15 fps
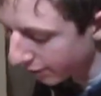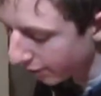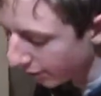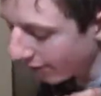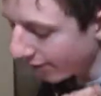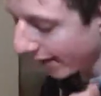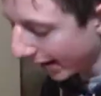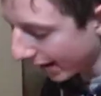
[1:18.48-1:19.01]

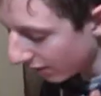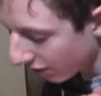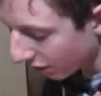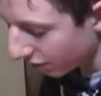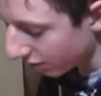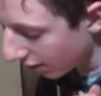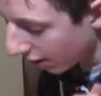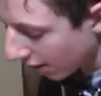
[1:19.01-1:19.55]
von
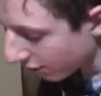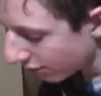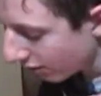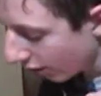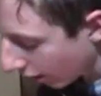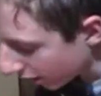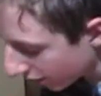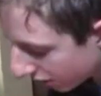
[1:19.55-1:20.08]
Tanseltoft
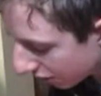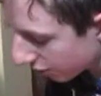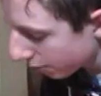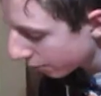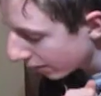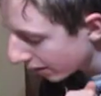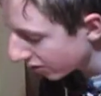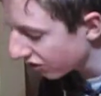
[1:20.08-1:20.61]
Tonster
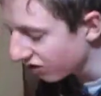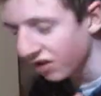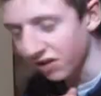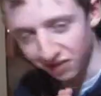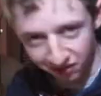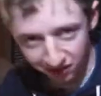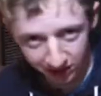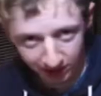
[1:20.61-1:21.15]

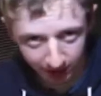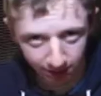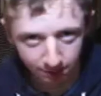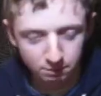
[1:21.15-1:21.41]
Minchtinsky,